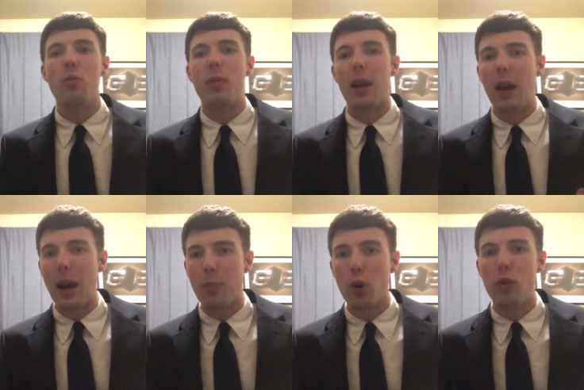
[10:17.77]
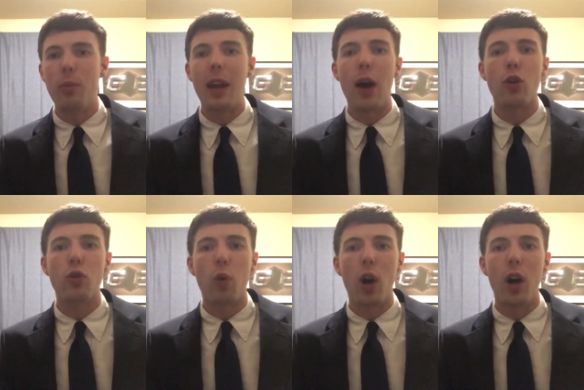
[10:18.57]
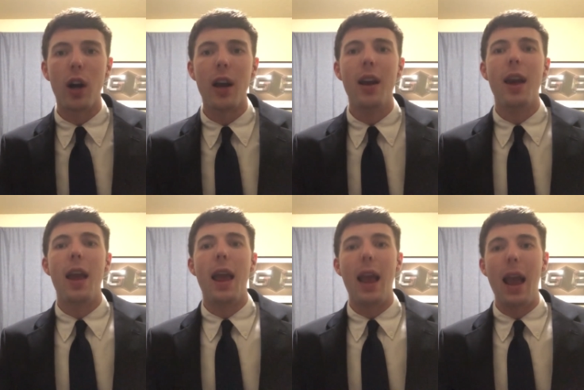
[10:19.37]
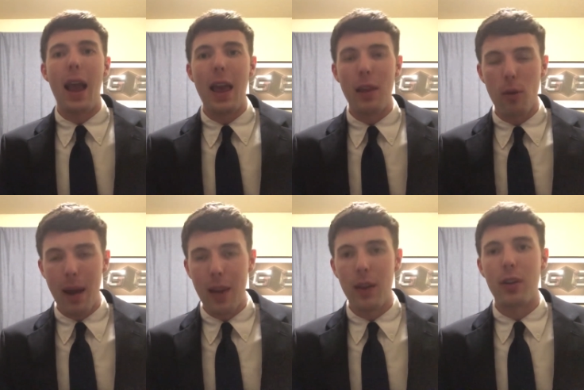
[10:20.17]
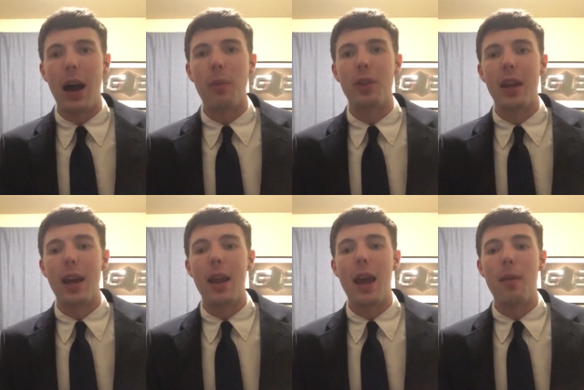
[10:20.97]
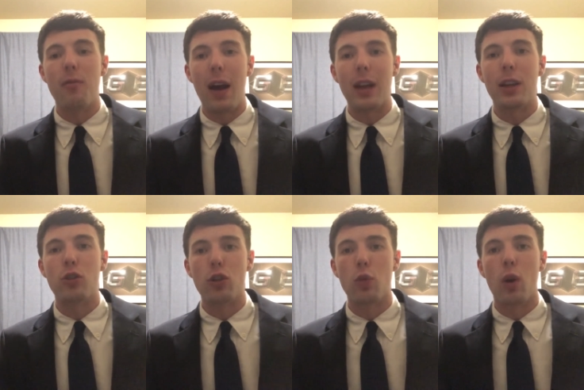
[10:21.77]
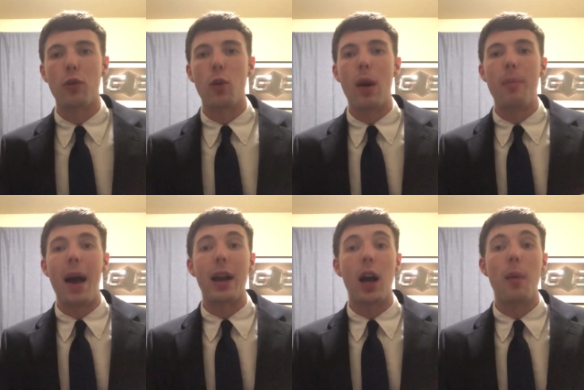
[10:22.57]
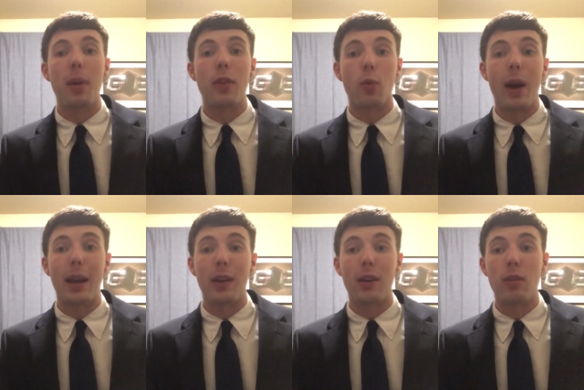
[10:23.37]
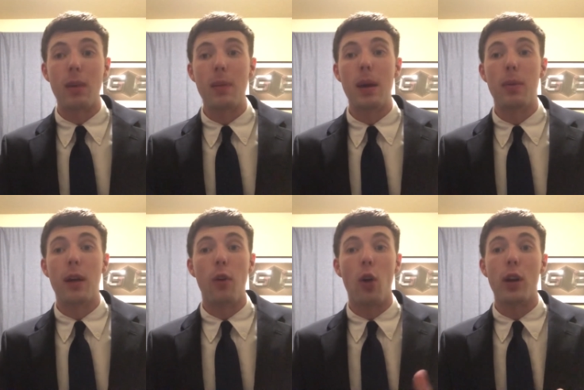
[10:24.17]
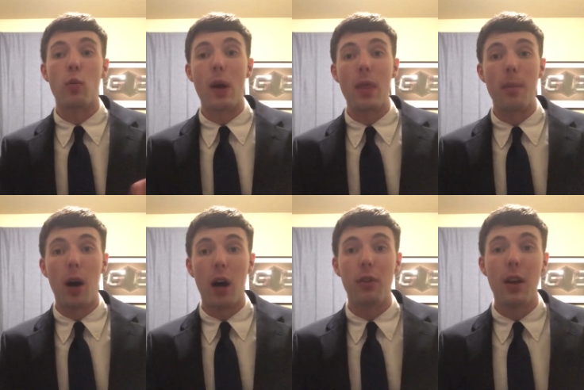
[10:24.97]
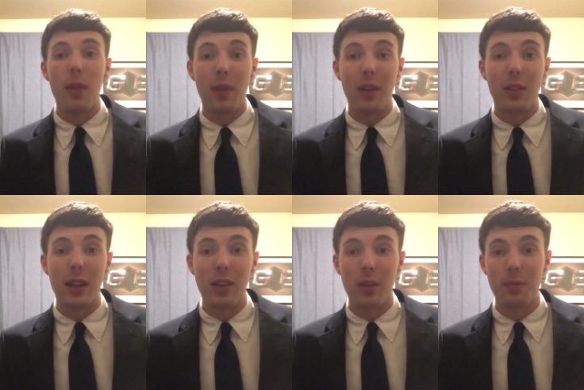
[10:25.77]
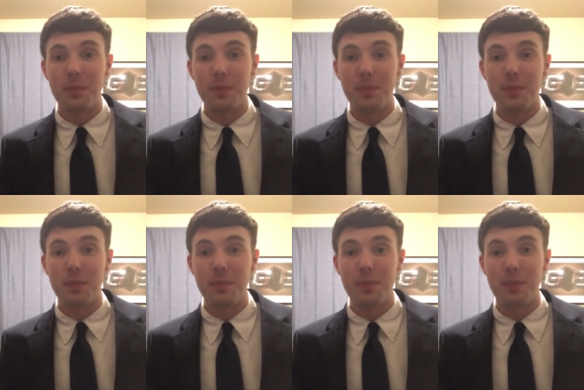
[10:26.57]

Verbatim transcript: They kind of prove some doubters wrong. They remain in the top 10 and finally start to work their way back up in the rankings after many people have already written them off this season.